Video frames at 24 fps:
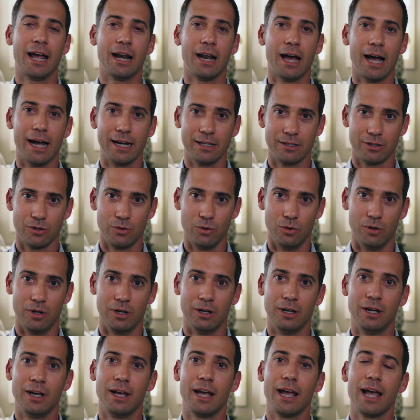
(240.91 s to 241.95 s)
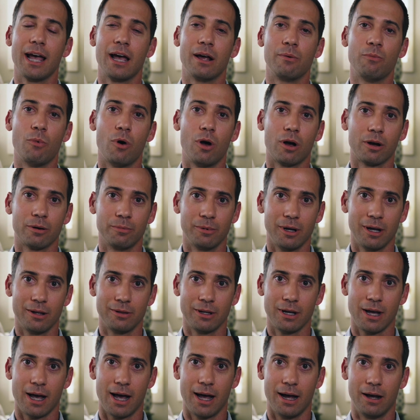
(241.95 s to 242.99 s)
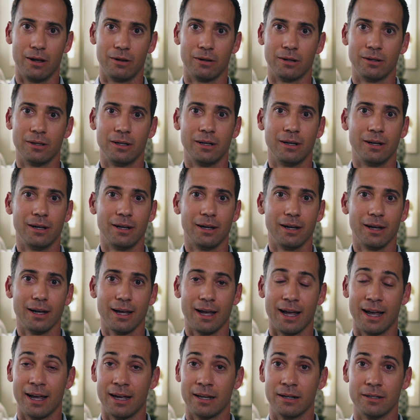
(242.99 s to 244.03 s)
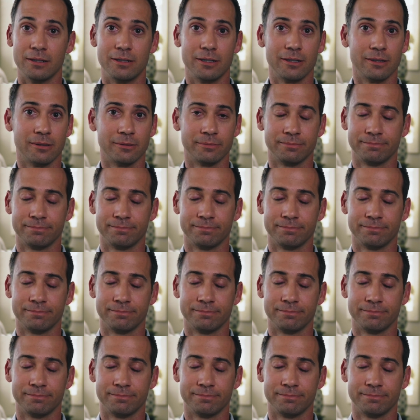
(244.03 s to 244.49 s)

and high school and walk them down the aisle and